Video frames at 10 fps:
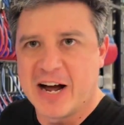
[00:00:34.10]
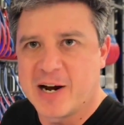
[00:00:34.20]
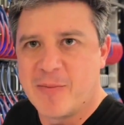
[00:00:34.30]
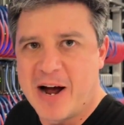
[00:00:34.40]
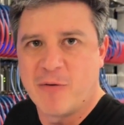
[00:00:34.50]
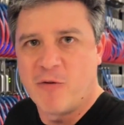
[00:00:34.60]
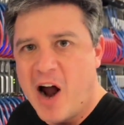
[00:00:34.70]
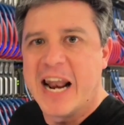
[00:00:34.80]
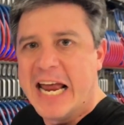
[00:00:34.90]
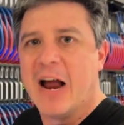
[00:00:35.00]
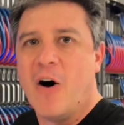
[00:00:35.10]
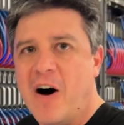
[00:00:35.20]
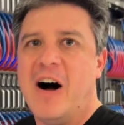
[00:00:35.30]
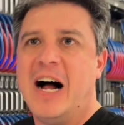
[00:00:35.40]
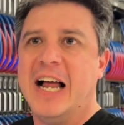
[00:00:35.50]
about running
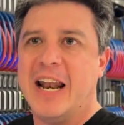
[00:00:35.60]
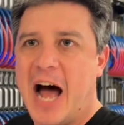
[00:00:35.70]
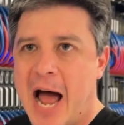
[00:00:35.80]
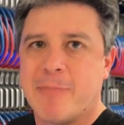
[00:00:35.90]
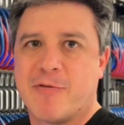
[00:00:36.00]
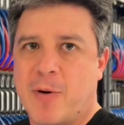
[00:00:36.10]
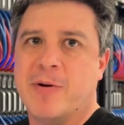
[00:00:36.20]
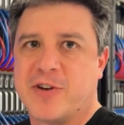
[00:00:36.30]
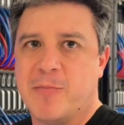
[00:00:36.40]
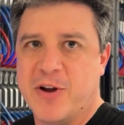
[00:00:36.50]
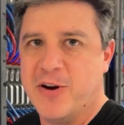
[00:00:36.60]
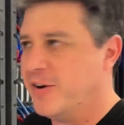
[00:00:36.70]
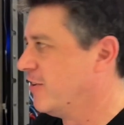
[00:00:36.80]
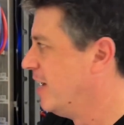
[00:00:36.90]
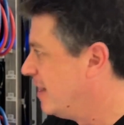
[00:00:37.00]
on high performance computers,
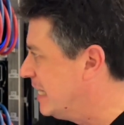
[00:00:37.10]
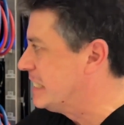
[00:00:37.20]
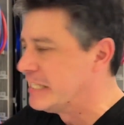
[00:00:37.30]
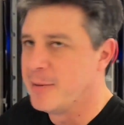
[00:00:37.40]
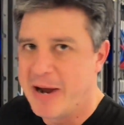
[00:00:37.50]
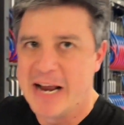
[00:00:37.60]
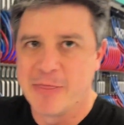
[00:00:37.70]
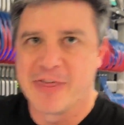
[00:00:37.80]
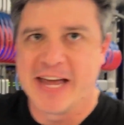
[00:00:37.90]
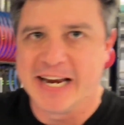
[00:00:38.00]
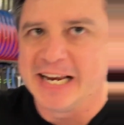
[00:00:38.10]
this is the main thing.